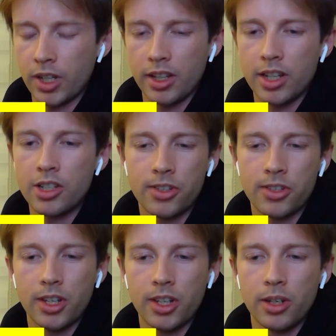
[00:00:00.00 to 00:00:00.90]
yeah, the East
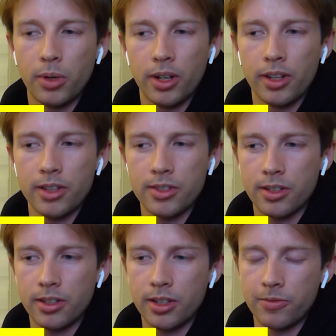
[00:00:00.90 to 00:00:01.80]
China Sea one. There's
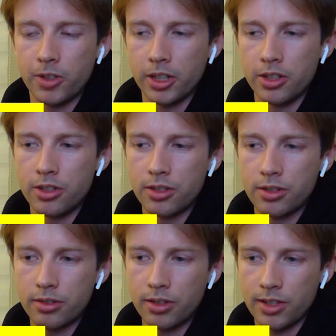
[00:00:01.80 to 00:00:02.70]
a
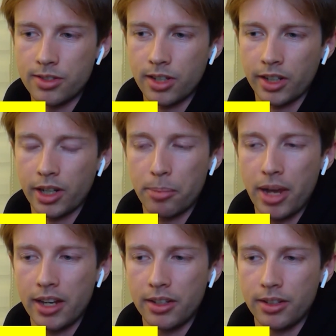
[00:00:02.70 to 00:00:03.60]
village that's like an
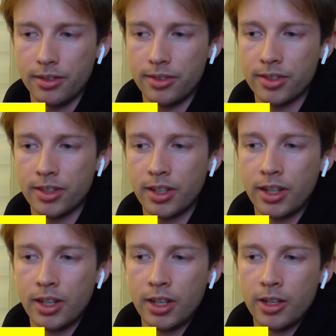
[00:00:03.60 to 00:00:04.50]
abandoned
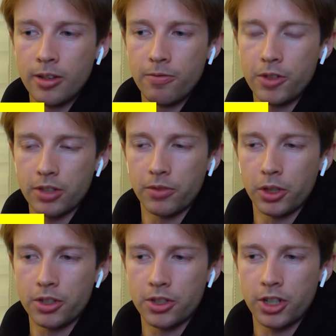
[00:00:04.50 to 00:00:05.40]
fishing
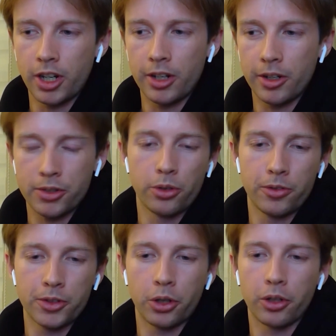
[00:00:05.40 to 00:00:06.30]
village in China. I saw
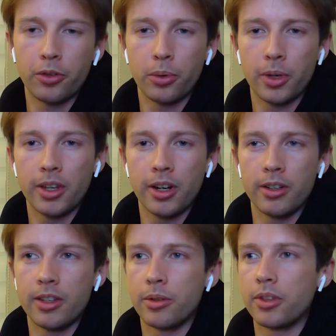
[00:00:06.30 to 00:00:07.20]
a photographer went there,
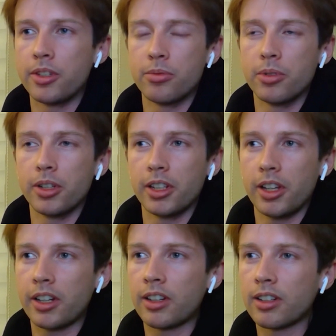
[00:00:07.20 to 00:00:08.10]
and there were these really
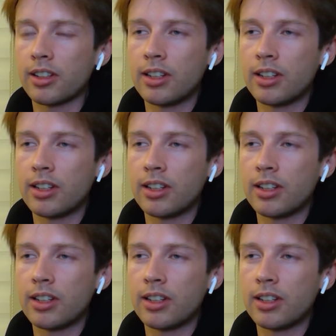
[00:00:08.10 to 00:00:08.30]
like